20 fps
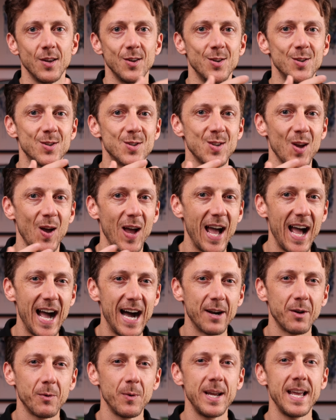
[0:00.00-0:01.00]
So
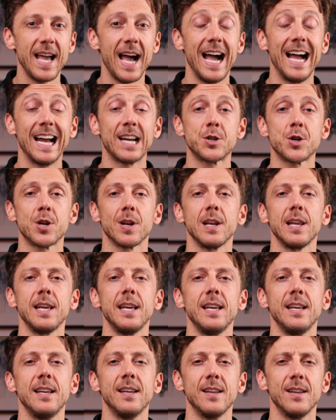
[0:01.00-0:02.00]
how do we
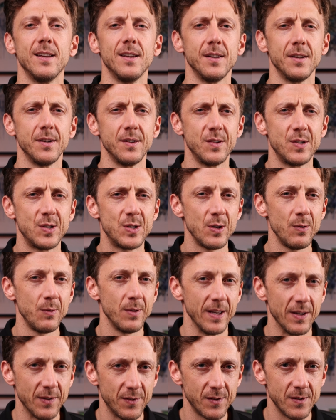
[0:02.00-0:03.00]
actually do
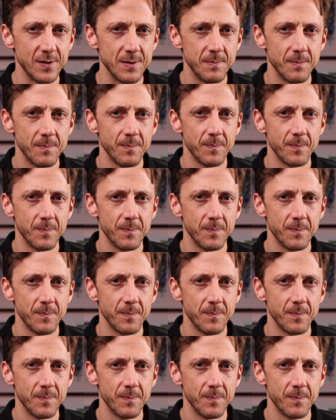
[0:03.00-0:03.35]
this?